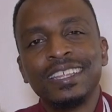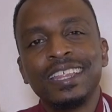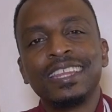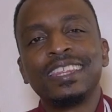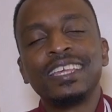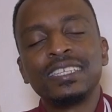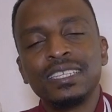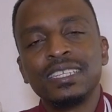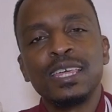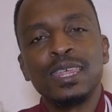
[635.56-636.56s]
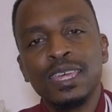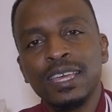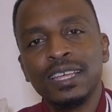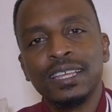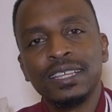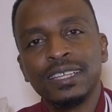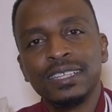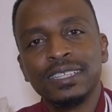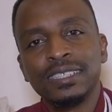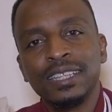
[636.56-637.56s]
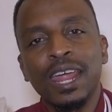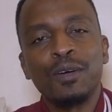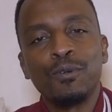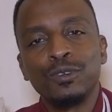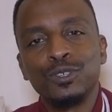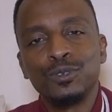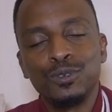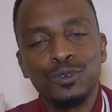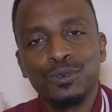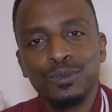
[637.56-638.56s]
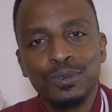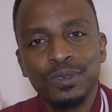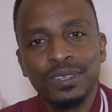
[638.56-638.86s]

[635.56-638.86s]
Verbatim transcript: that this is the thing that I want you to do